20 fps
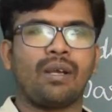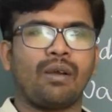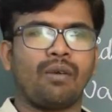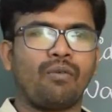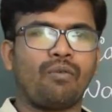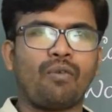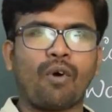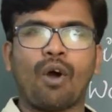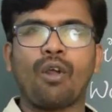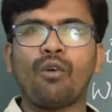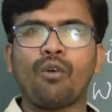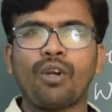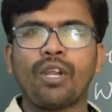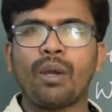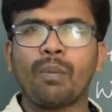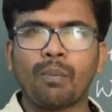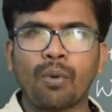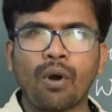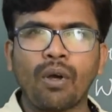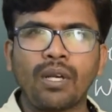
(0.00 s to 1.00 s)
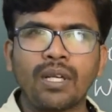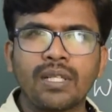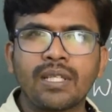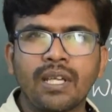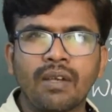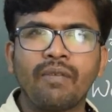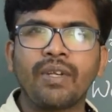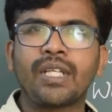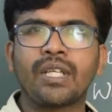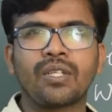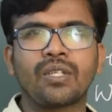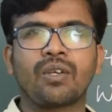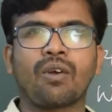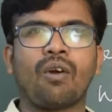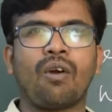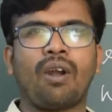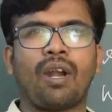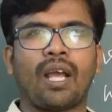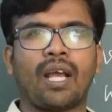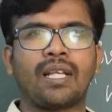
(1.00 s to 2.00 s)
followed a policy which is
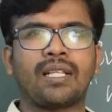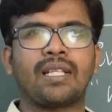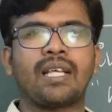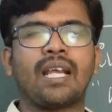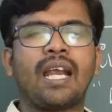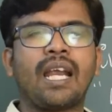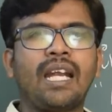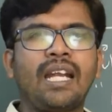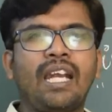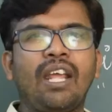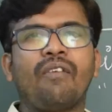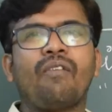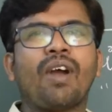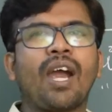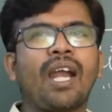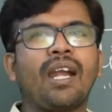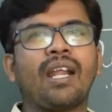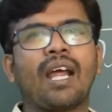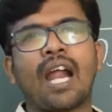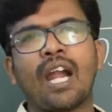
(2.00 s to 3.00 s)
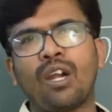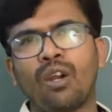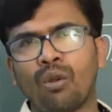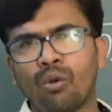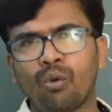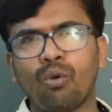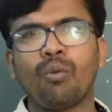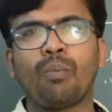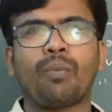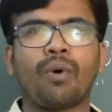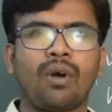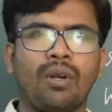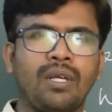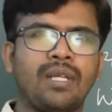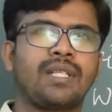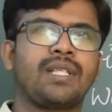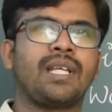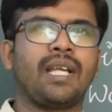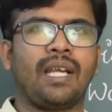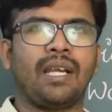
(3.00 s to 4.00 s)
called as divide and rule
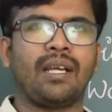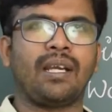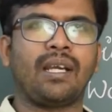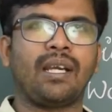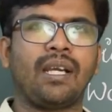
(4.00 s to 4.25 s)
policy.